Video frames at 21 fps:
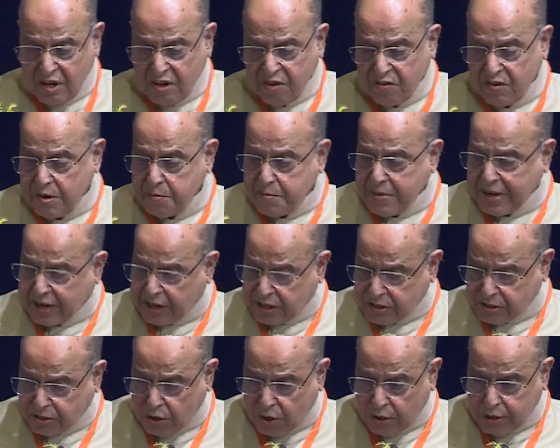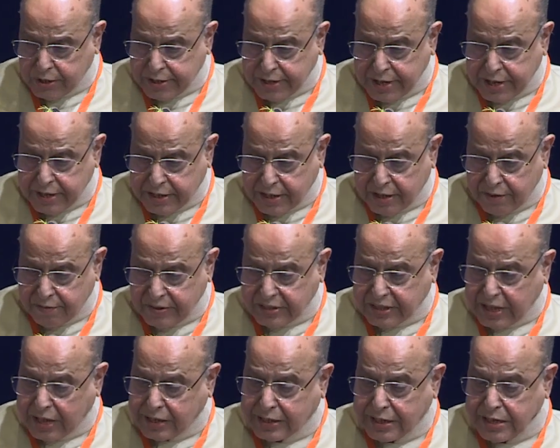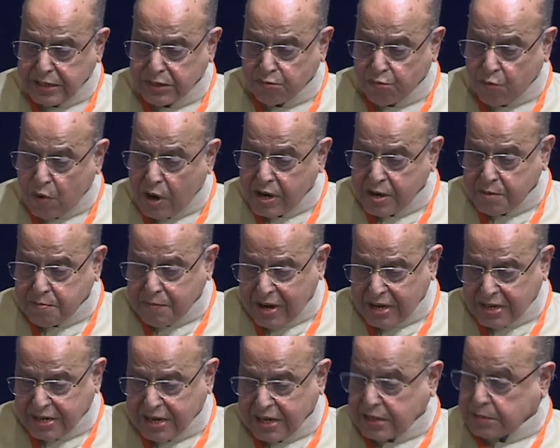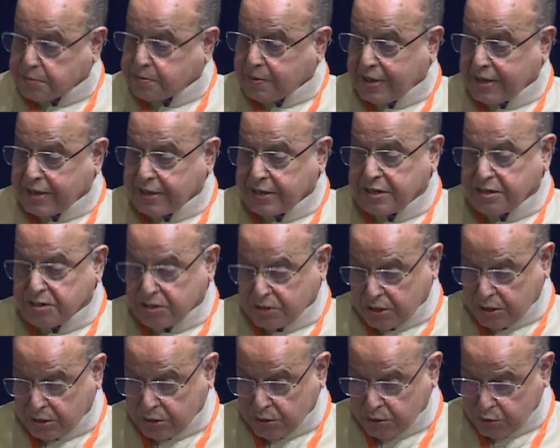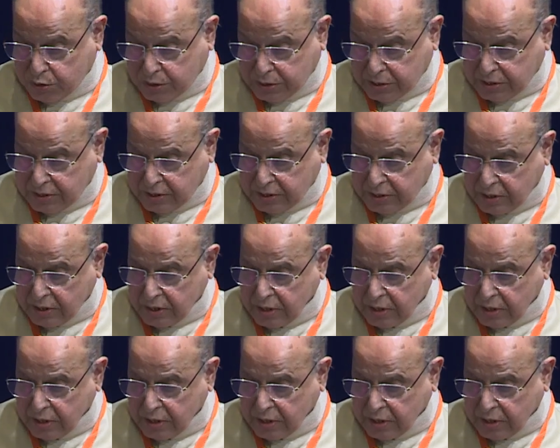will be consolidated with at least one multidisciplinary institution